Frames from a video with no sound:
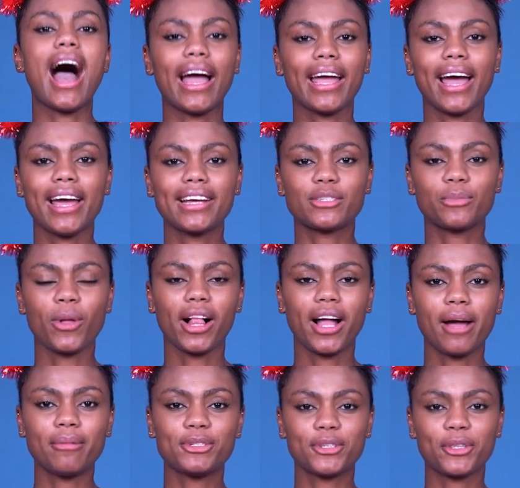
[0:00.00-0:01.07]
Hi guys,
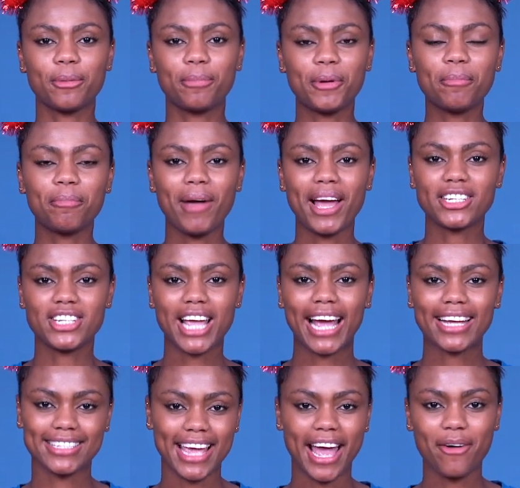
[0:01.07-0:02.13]
welcome to the Pimp My
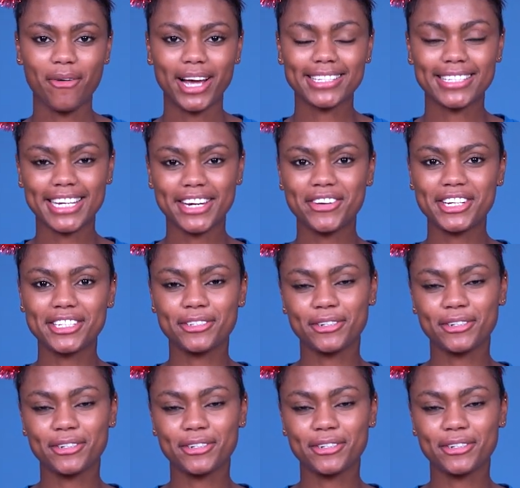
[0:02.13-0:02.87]
Shack DIY series.